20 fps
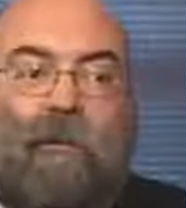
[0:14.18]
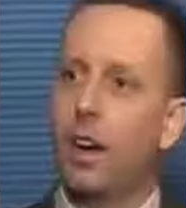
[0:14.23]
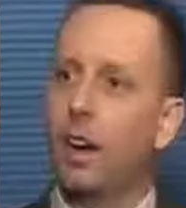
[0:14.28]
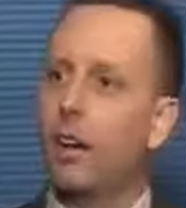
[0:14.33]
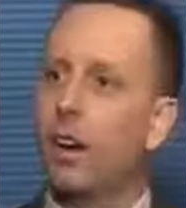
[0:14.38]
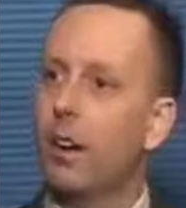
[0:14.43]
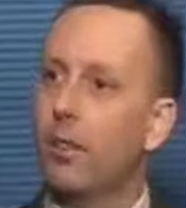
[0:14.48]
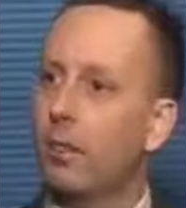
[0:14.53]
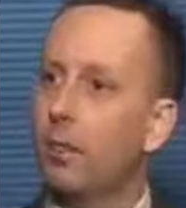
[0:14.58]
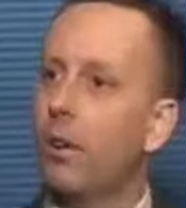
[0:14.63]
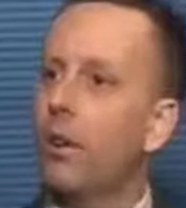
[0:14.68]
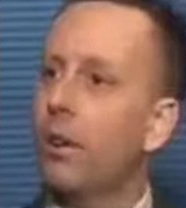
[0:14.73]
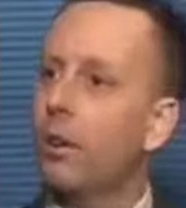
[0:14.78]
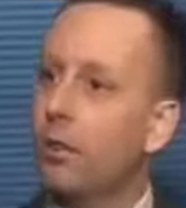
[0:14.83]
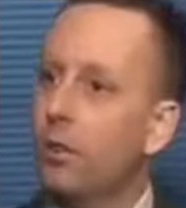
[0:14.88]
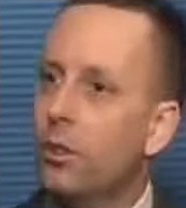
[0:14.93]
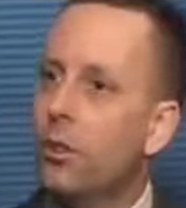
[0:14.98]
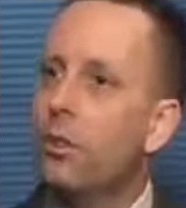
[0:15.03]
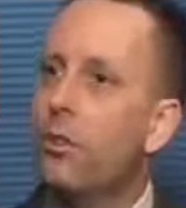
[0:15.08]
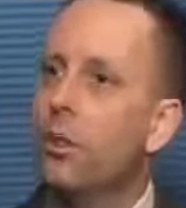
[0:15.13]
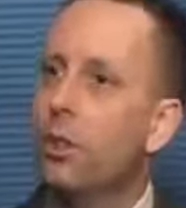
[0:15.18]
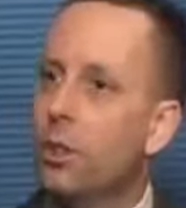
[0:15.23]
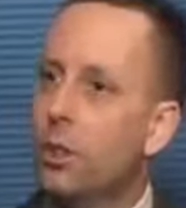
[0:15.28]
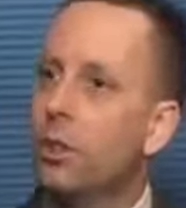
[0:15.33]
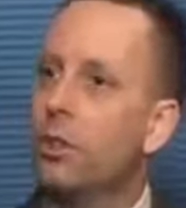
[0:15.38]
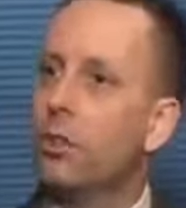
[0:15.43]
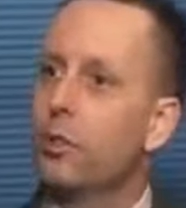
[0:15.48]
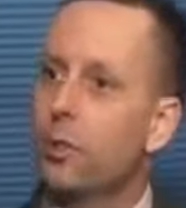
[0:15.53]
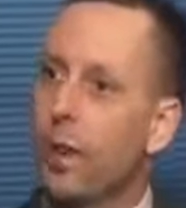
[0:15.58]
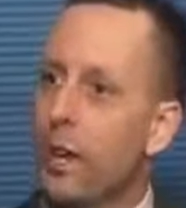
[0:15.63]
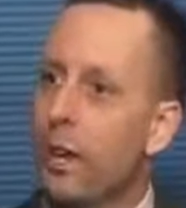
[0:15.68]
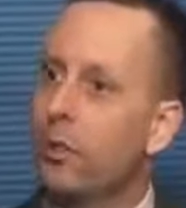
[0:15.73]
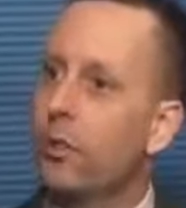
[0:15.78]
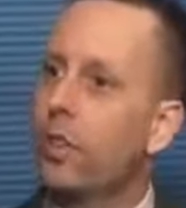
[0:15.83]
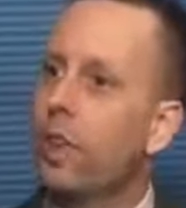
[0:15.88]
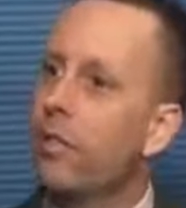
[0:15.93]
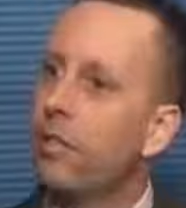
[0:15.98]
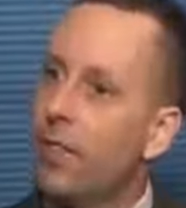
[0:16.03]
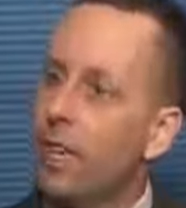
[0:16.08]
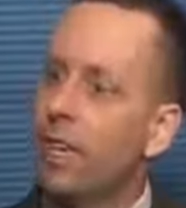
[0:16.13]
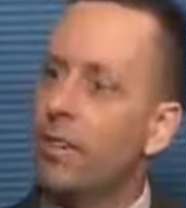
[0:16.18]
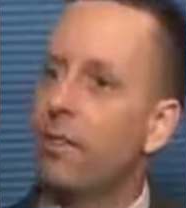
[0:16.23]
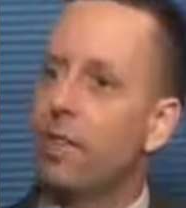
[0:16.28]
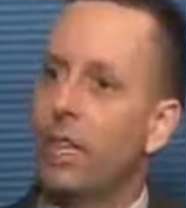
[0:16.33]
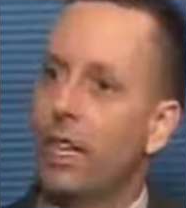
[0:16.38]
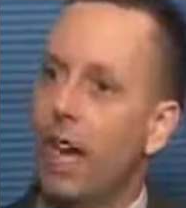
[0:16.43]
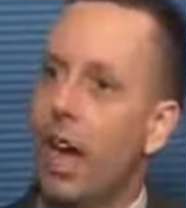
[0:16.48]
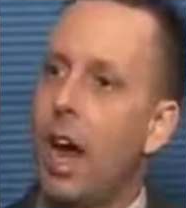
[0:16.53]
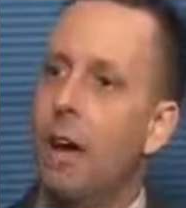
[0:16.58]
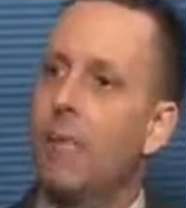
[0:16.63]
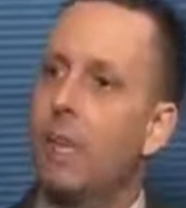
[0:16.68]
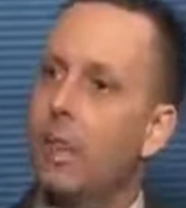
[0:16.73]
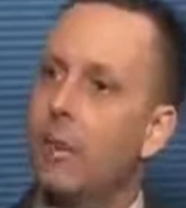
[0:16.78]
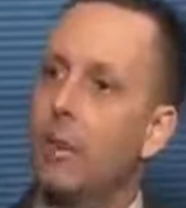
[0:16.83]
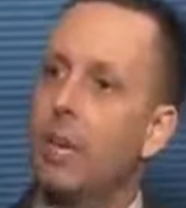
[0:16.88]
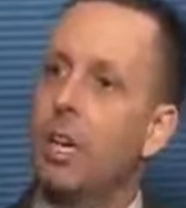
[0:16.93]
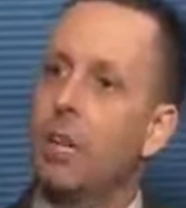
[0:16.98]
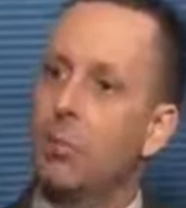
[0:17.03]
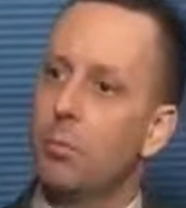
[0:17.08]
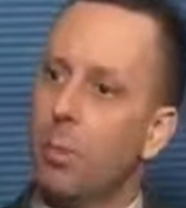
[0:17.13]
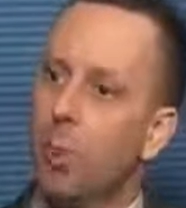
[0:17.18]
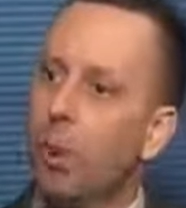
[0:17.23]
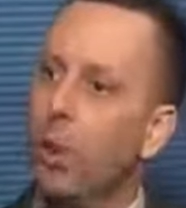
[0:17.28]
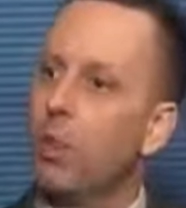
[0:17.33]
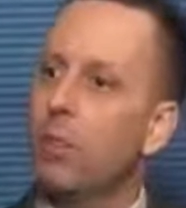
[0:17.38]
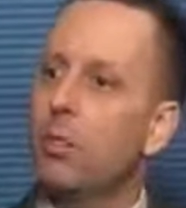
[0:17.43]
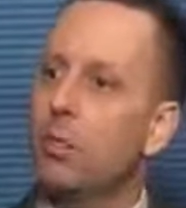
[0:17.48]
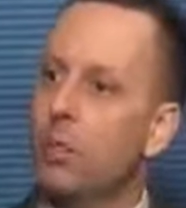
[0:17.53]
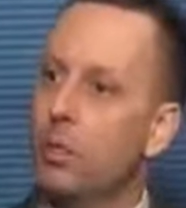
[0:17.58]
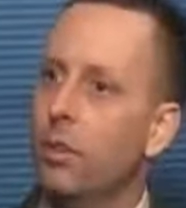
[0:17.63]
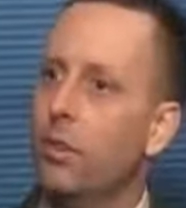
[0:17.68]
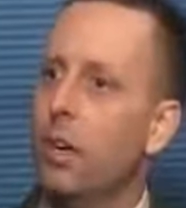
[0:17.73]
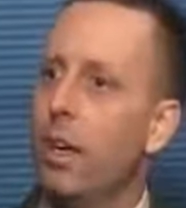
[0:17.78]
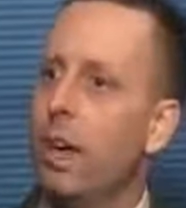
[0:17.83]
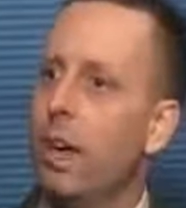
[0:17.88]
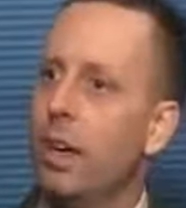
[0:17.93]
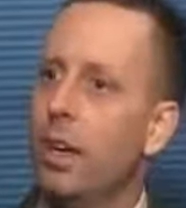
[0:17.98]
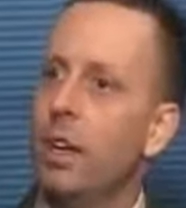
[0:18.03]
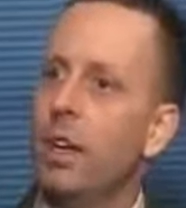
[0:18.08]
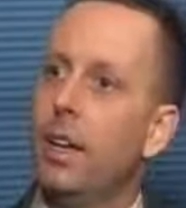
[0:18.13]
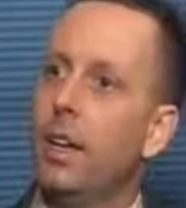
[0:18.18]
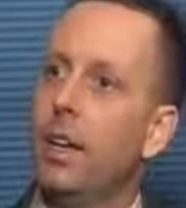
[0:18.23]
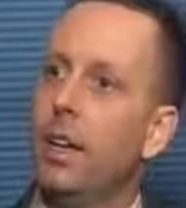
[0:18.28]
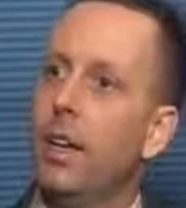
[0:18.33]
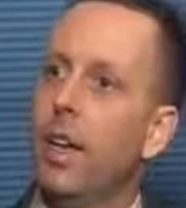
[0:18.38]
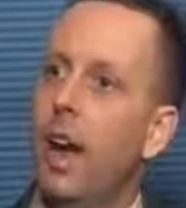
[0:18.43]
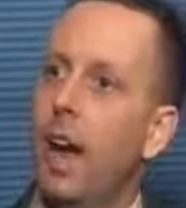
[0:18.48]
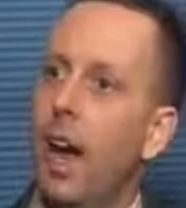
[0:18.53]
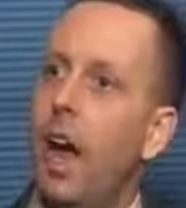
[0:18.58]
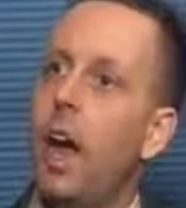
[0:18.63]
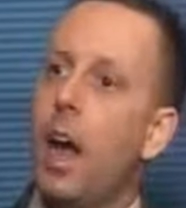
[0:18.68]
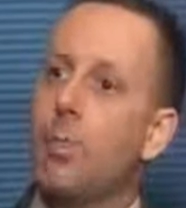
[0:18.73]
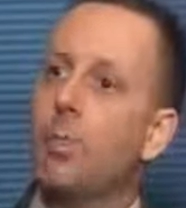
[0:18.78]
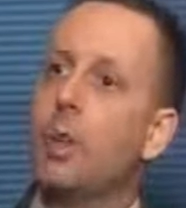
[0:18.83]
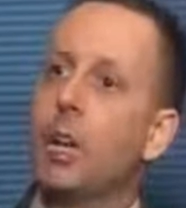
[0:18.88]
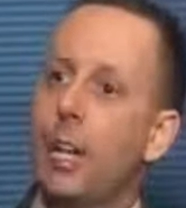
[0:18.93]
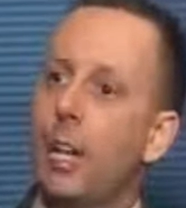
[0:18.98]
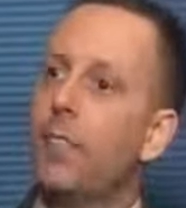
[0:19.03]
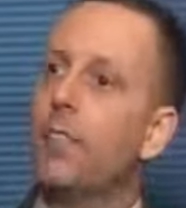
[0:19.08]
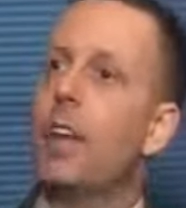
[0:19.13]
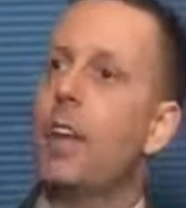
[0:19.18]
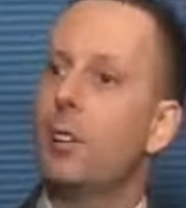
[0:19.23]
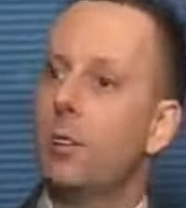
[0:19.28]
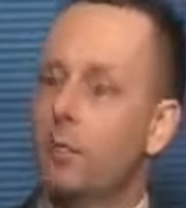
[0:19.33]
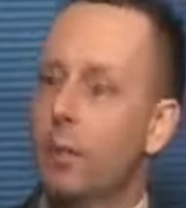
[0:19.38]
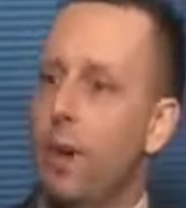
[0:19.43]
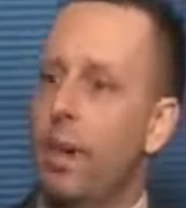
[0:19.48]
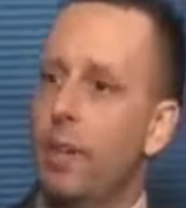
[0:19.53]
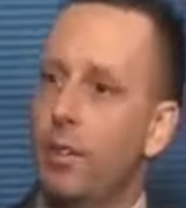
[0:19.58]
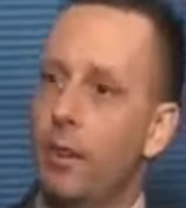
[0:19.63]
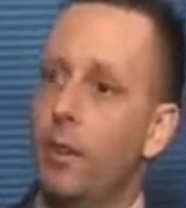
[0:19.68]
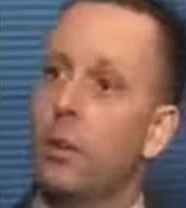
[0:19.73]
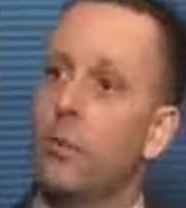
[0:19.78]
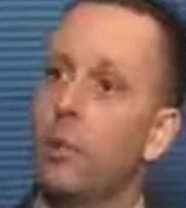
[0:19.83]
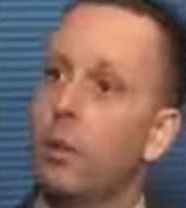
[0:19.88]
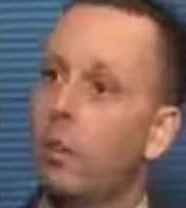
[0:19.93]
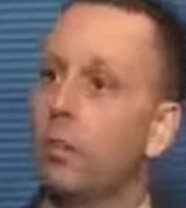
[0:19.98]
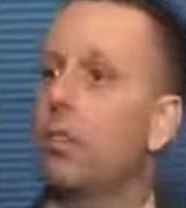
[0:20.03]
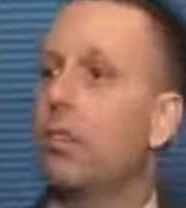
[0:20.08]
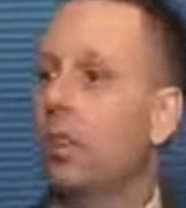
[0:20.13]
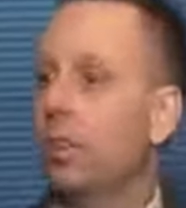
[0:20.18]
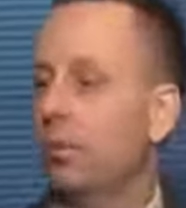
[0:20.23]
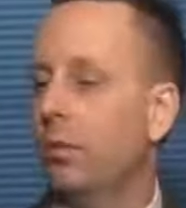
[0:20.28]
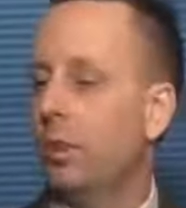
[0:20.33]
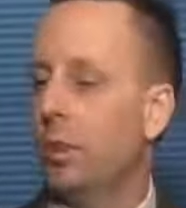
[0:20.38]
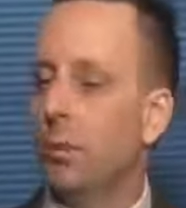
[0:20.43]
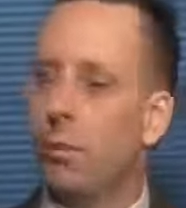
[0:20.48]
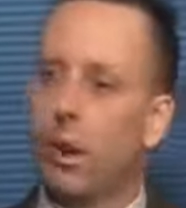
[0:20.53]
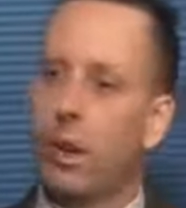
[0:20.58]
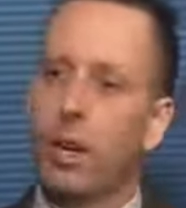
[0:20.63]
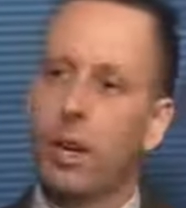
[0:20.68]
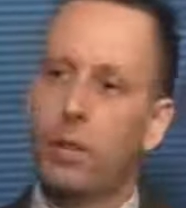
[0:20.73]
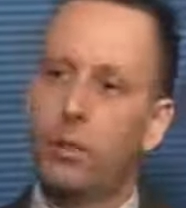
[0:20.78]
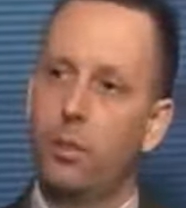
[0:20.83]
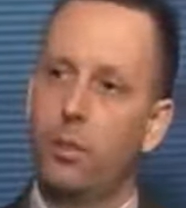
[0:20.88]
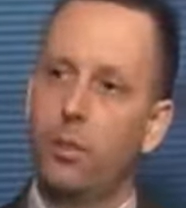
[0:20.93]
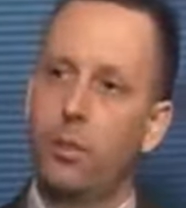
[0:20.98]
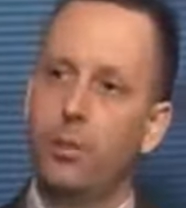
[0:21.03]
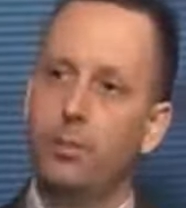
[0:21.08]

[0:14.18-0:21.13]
All right, so do good traders have things in common that we can point to and say, I'm going to get that trade if I'm going to be successful in the markets?